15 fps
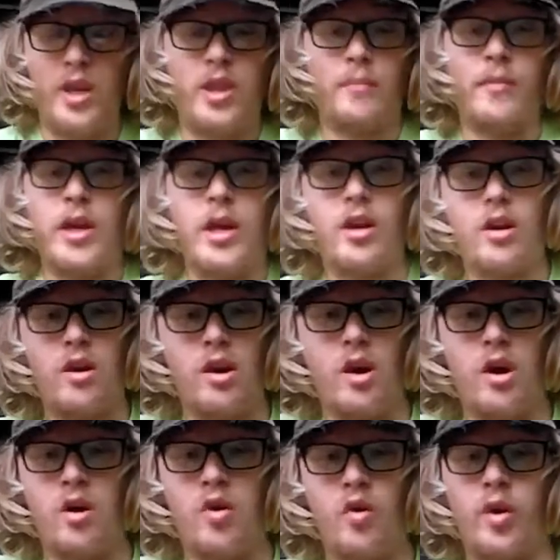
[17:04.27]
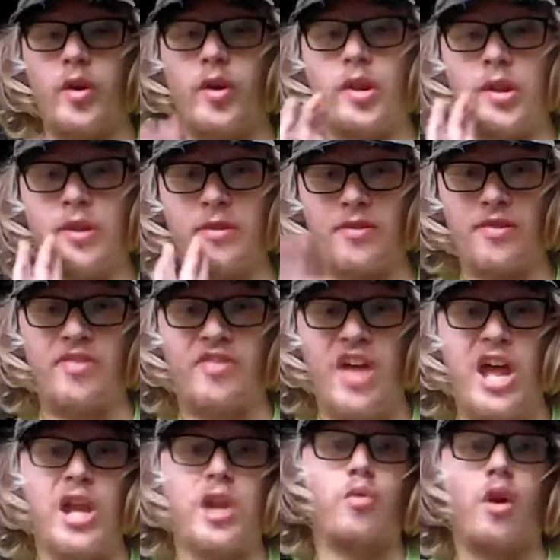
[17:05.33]
in the meet, so
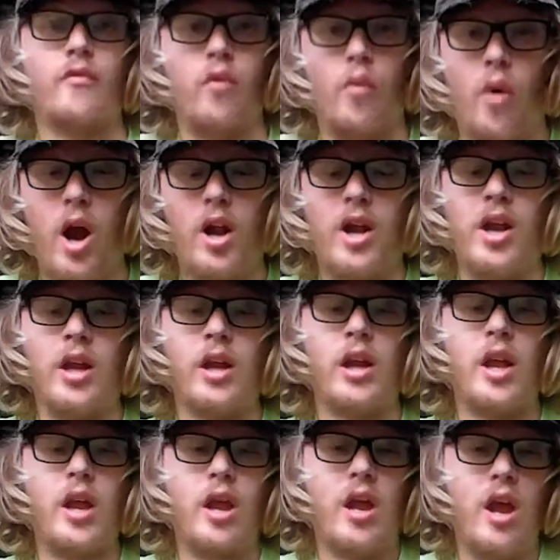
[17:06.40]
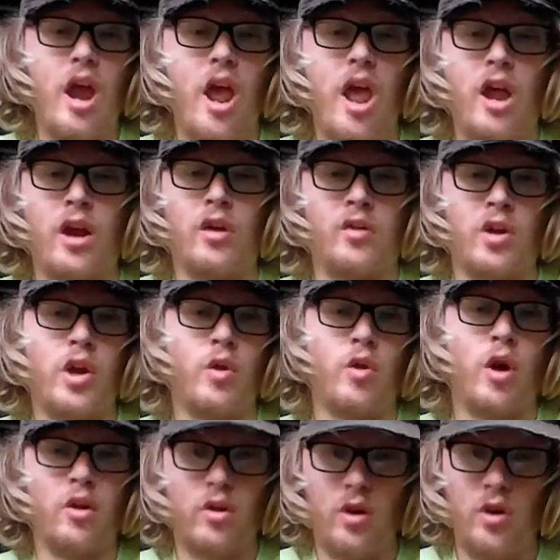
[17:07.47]
thank you all for watching, and I'll see you
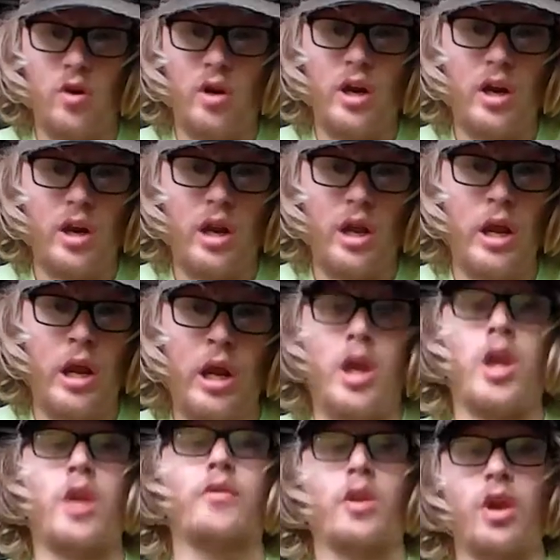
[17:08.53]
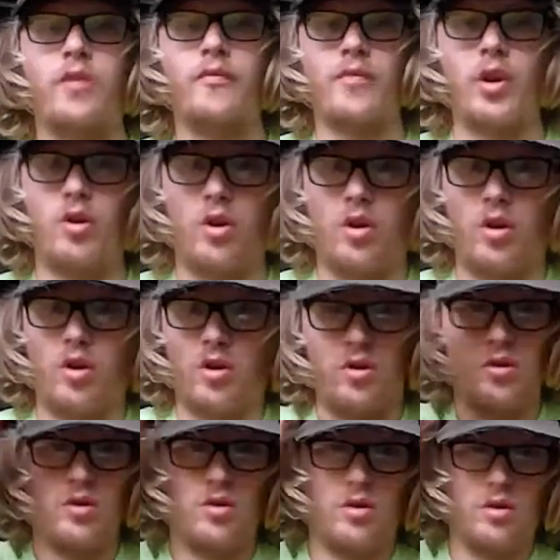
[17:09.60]
all soon in the near future.
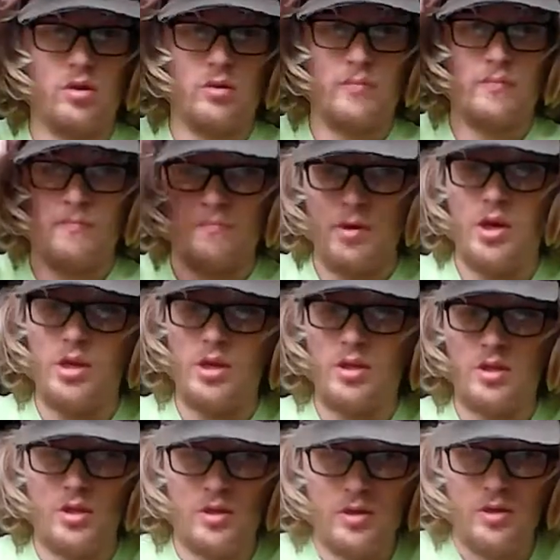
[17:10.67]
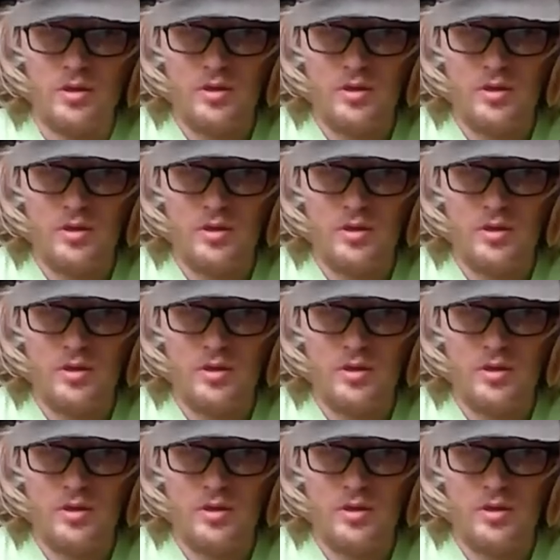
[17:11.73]
Peace.